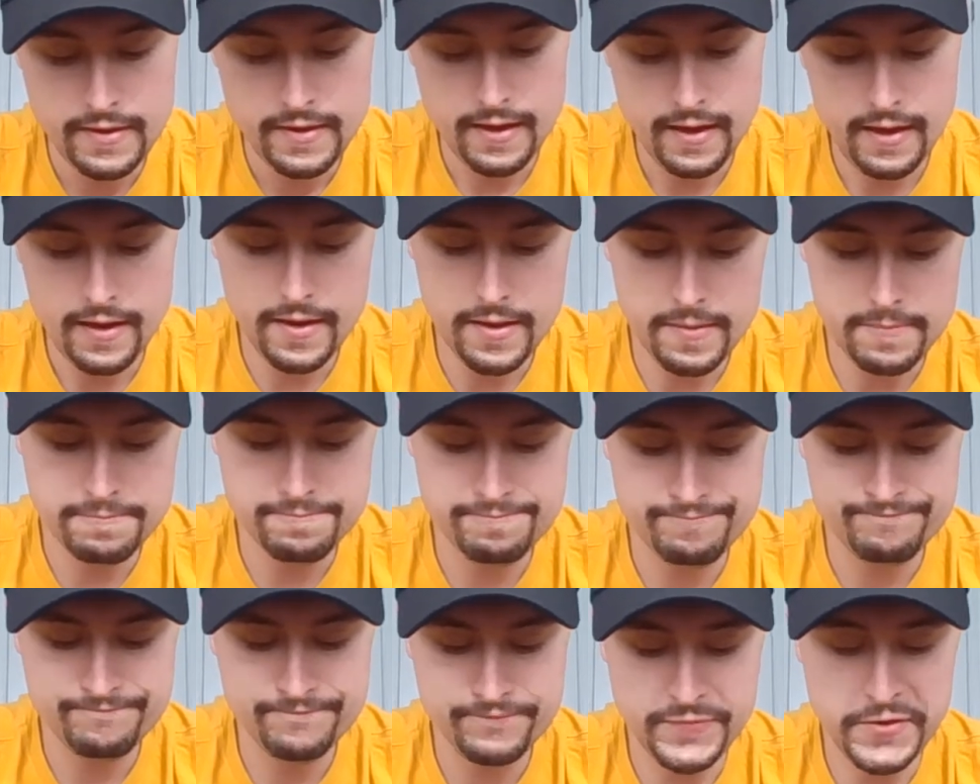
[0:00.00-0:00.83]

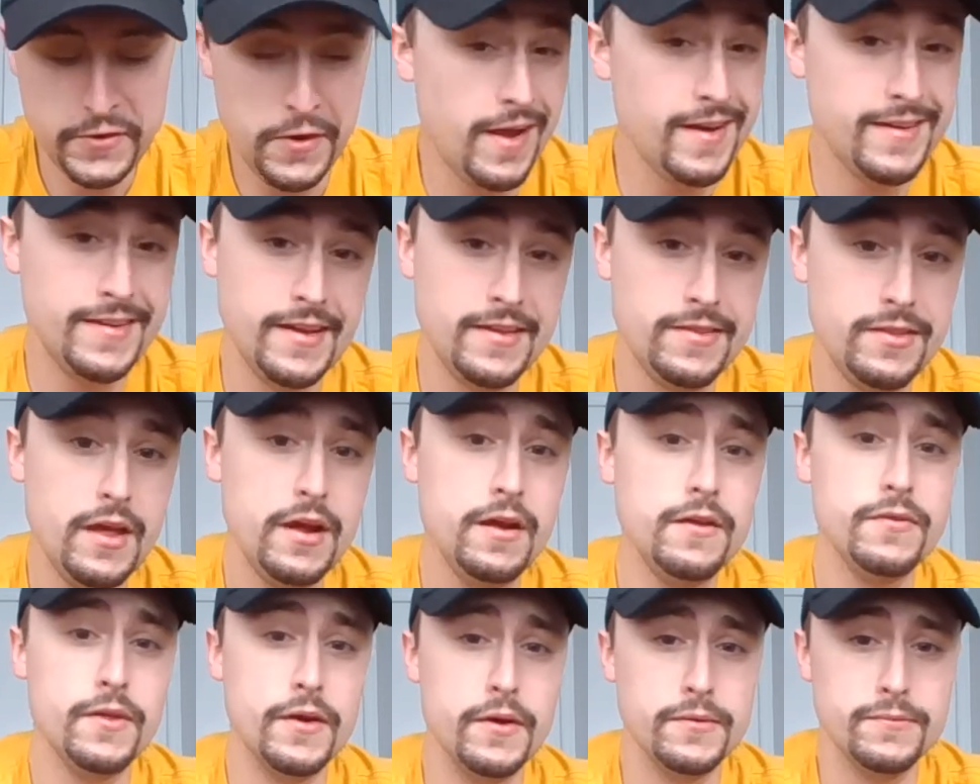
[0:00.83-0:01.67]
They're not done
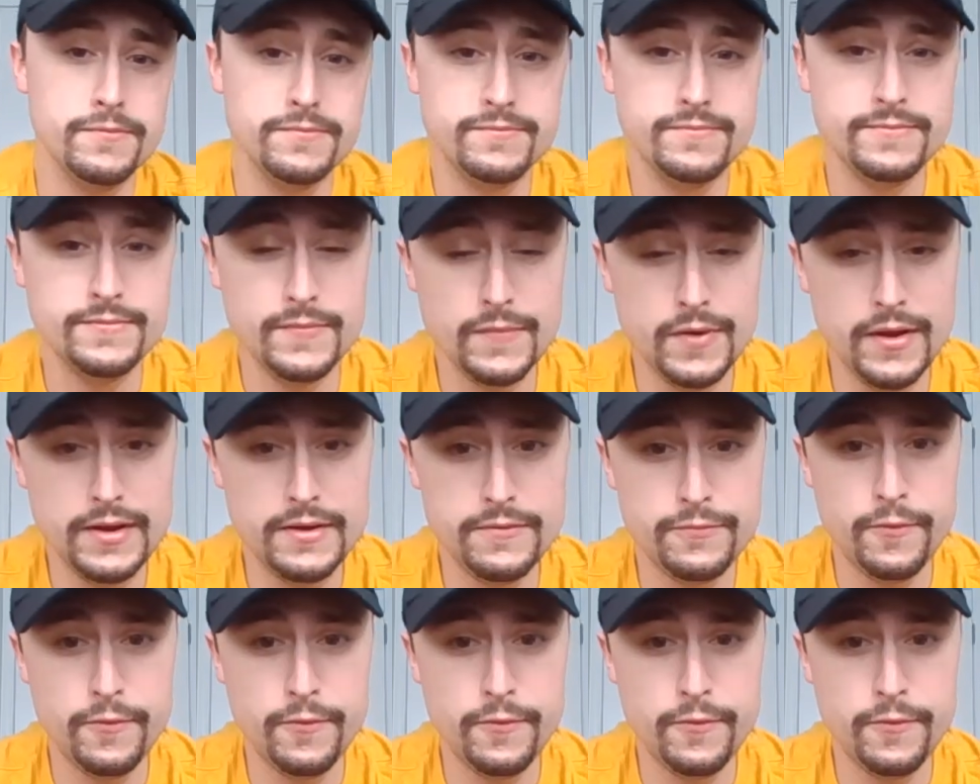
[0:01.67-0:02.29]
there though, right?